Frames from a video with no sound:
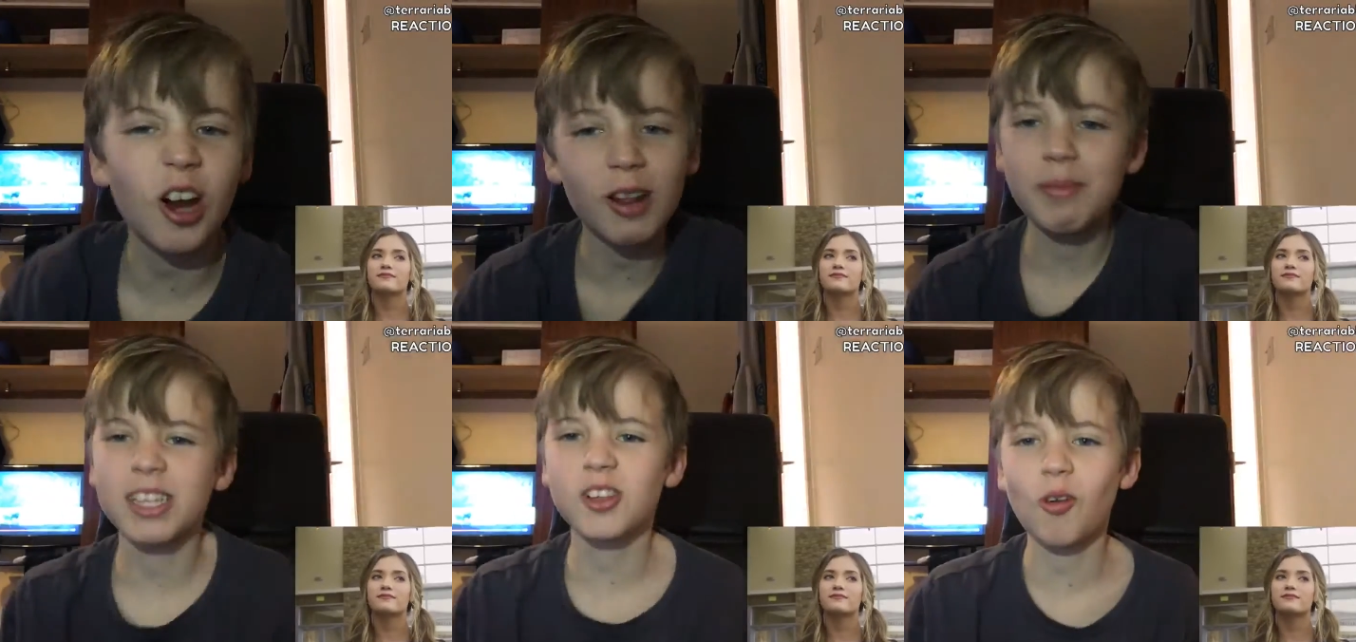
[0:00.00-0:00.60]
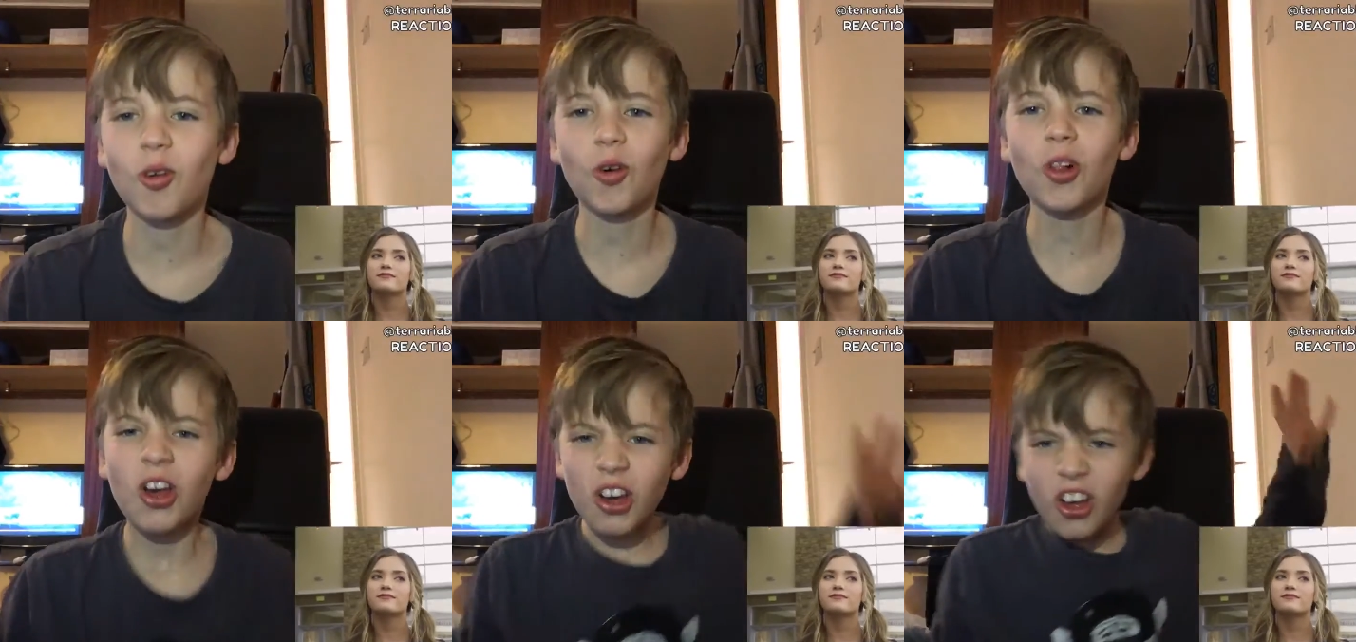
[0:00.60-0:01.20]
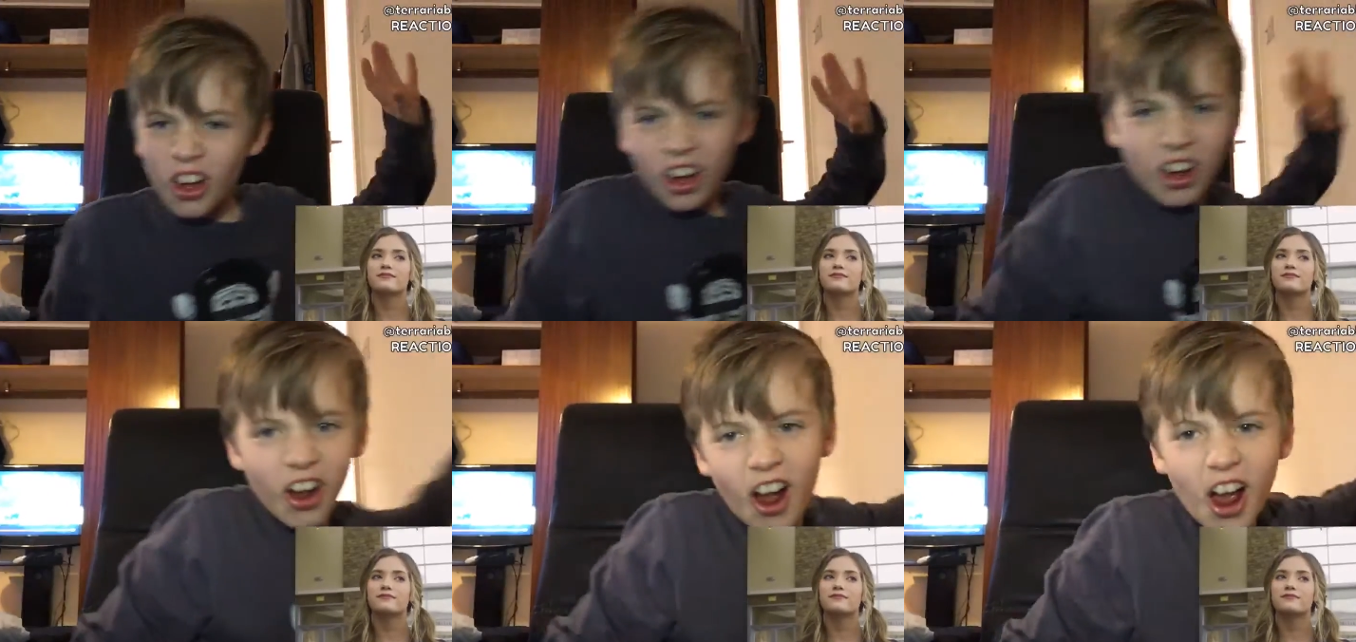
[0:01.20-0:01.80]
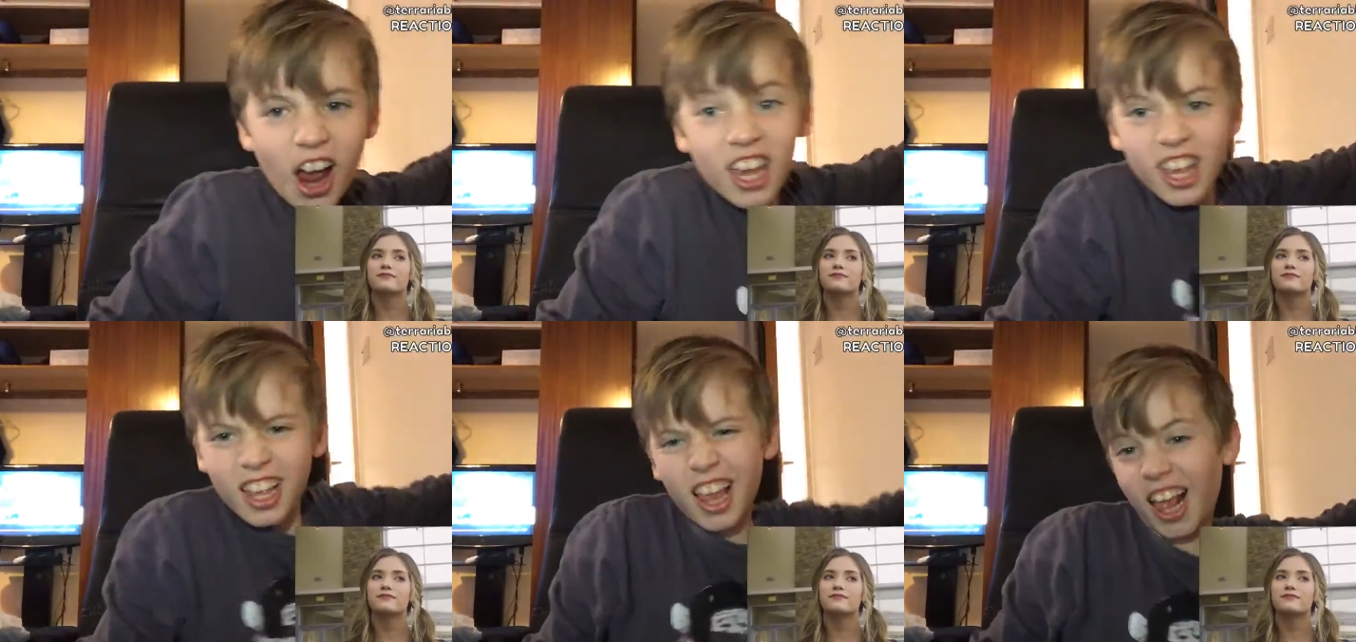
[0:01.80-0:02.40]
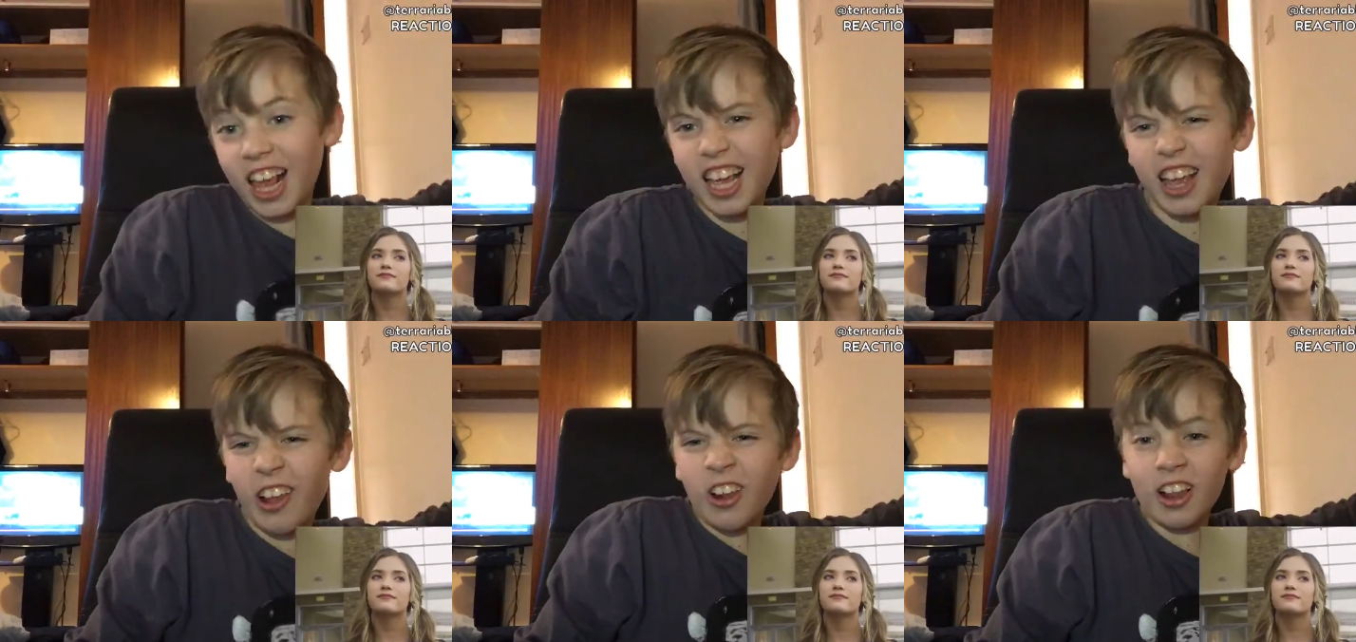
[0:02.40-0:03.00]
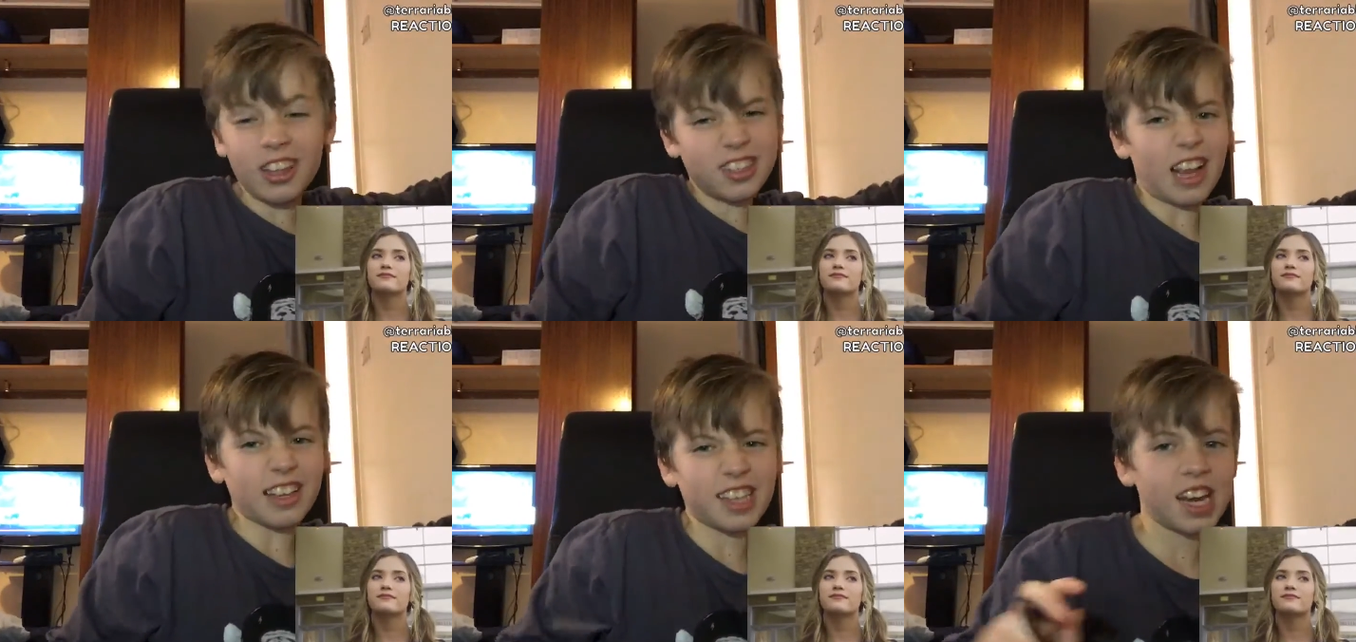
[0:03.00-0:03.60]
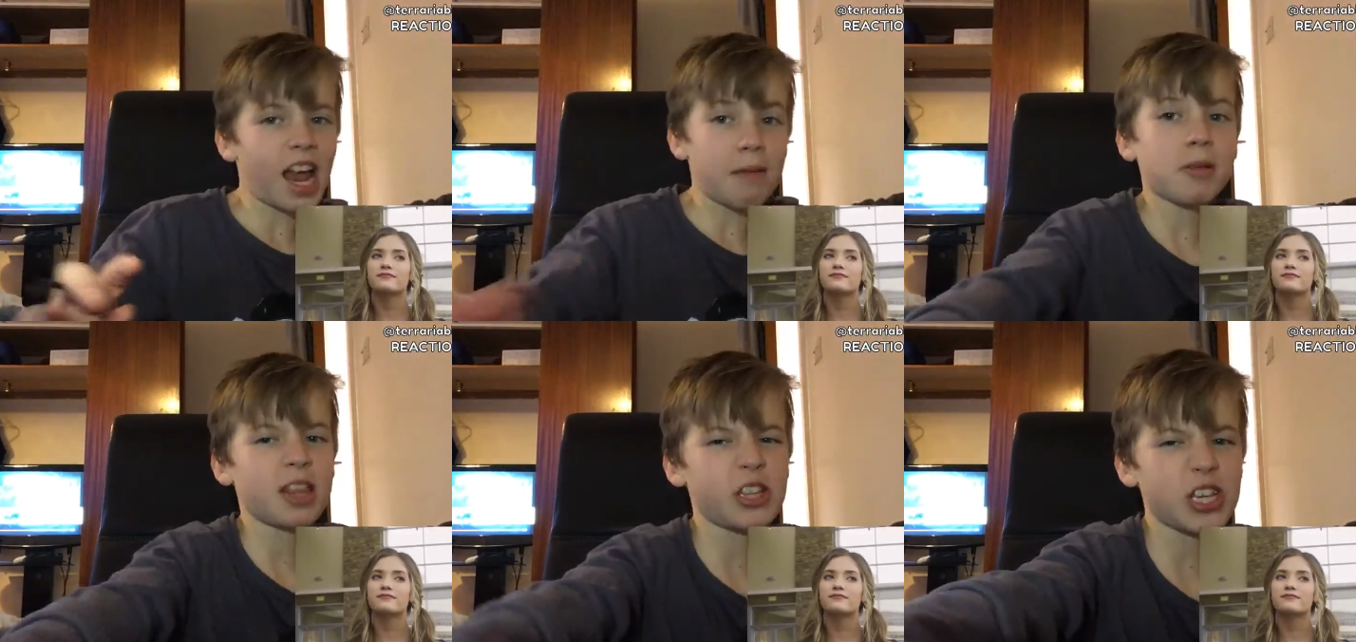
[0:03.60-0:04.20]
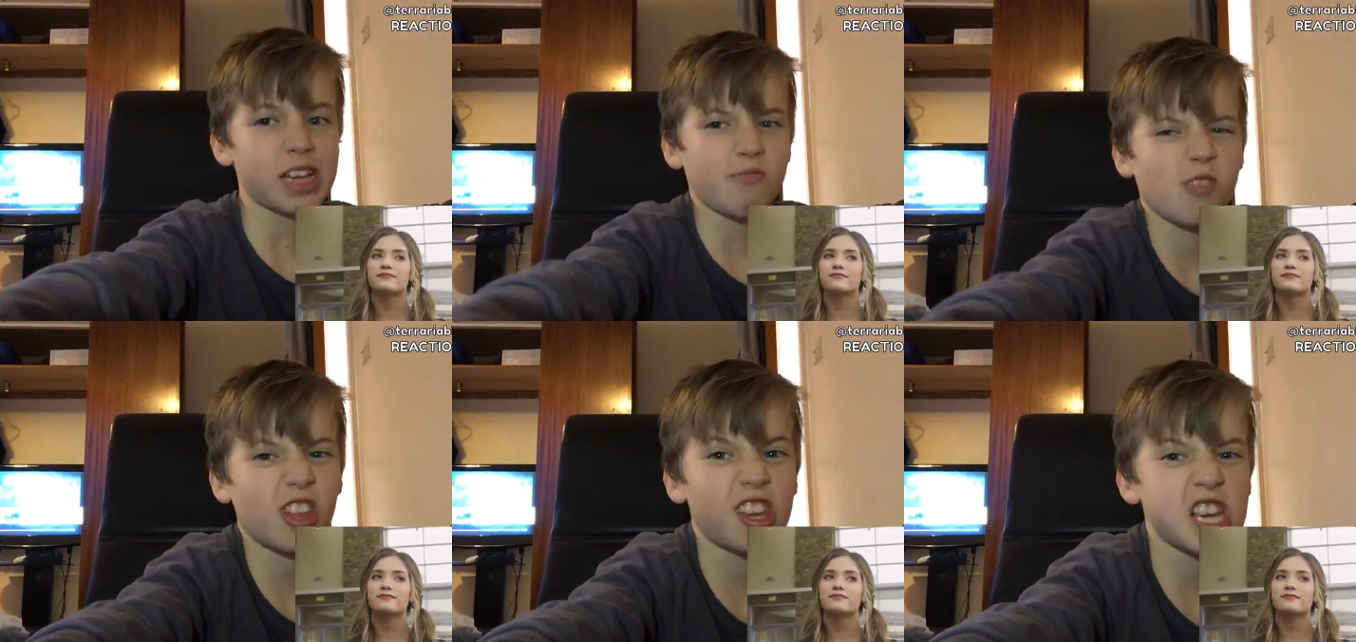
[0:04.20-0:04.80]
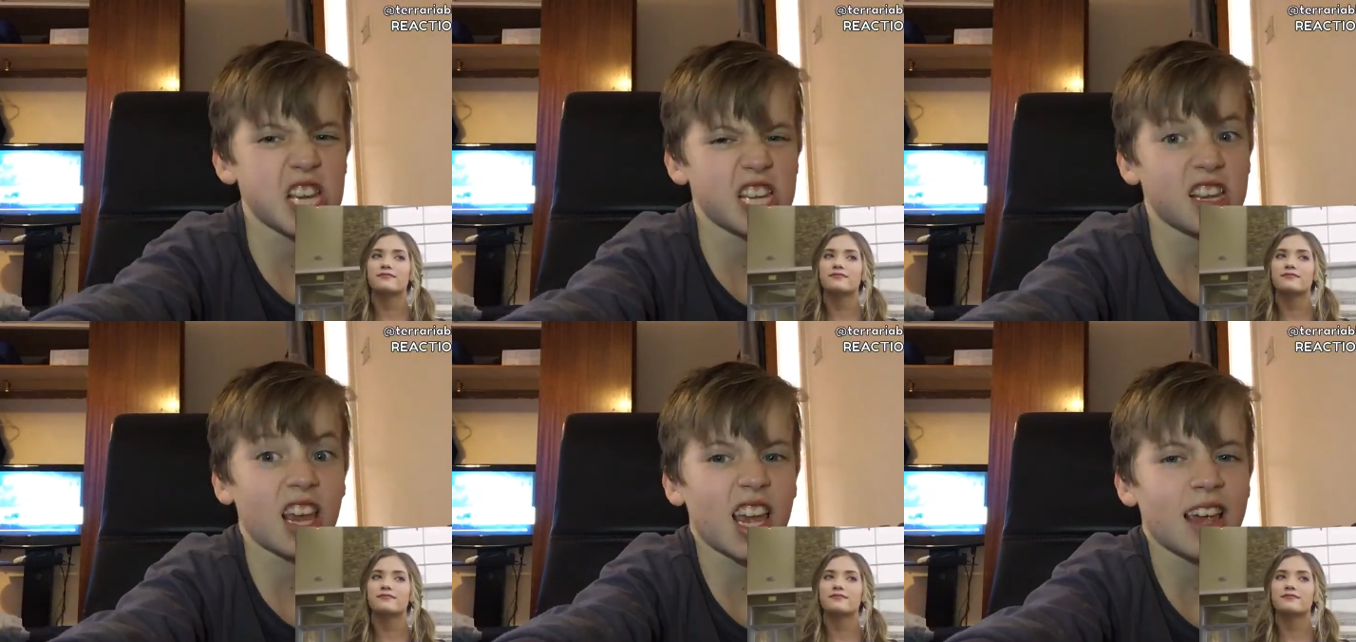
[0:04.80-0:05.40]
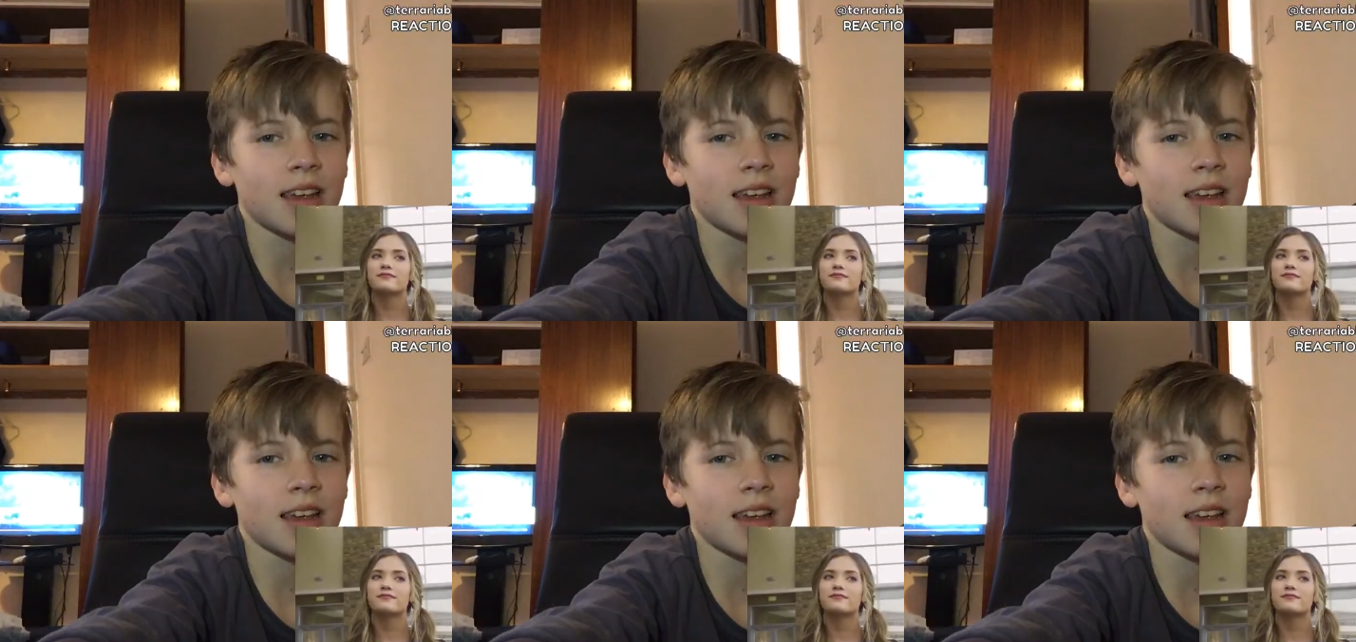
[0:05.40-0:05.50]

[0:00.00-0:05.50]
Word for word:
Speaker 1: to be so cool. Hey, you, sexy. I'm on TV.